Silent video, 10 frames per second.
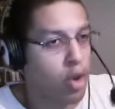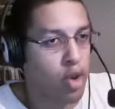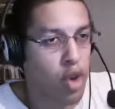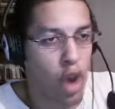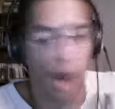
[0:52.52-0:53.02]

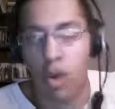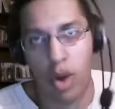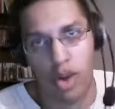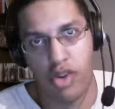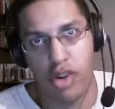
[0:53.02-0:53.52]
No
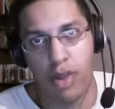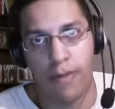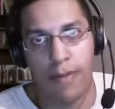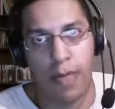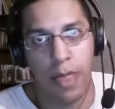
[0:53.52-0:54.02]
question.
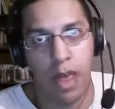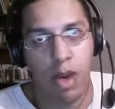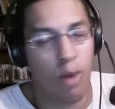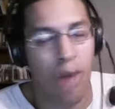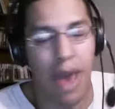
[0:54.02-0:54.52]

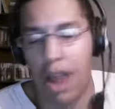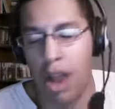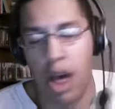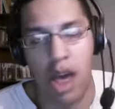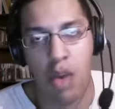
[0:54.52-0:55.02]
Come hell
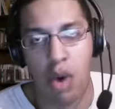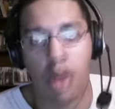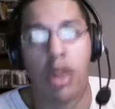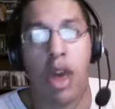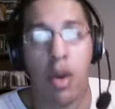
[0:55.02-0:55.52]
or high
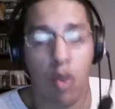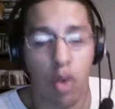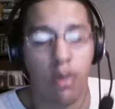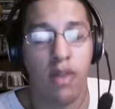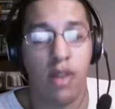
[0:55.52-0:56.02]
water, I
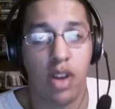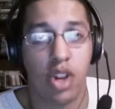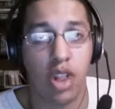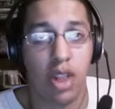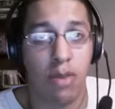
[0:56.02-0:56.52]
will be finishing
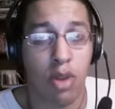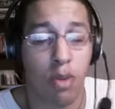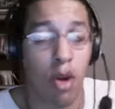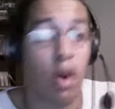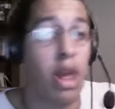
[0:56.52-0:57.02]
The Sims
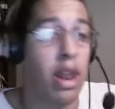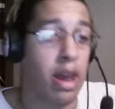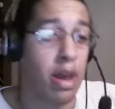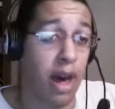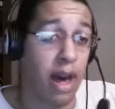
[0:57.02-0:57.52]
tomorrow.
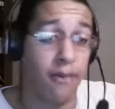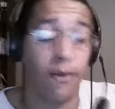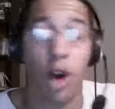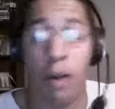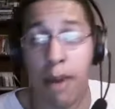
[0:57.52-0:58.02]
Now, I've
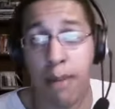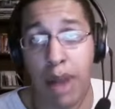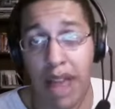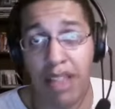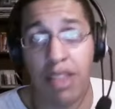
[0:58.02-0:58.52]
got my
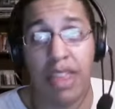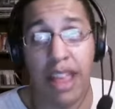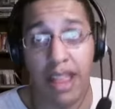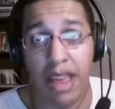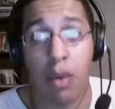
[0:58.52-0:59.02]
plans
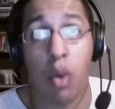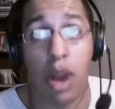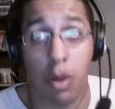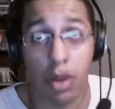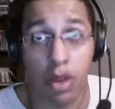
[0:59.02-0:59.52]
set out, what I
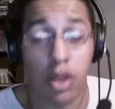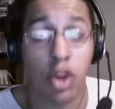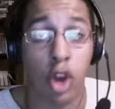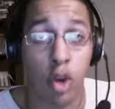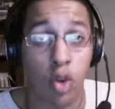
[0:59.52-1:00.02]
want to
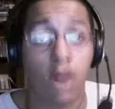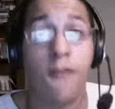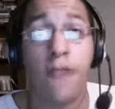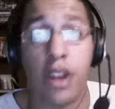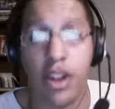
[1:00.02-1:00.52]
do to
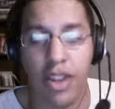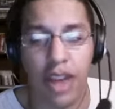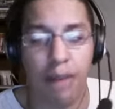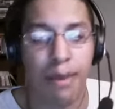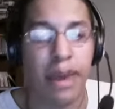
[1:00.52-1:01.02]
finish the
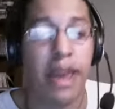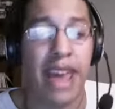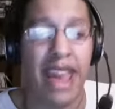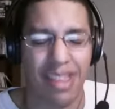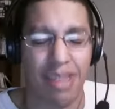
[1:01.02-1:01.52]
LP, and I
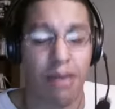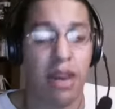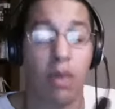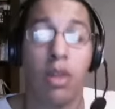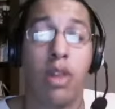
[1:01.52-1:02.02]
estimate it
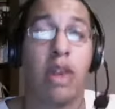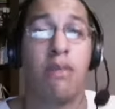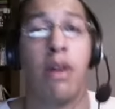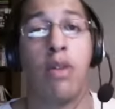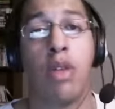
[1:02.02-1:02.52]
will take
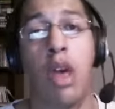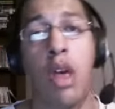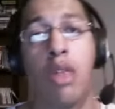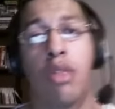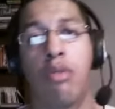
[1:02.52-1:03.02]
about
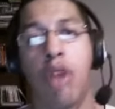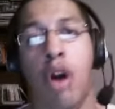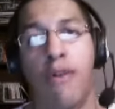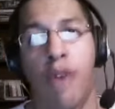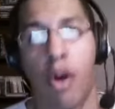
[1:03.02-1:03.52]
three or
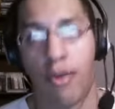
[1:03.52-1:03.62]
four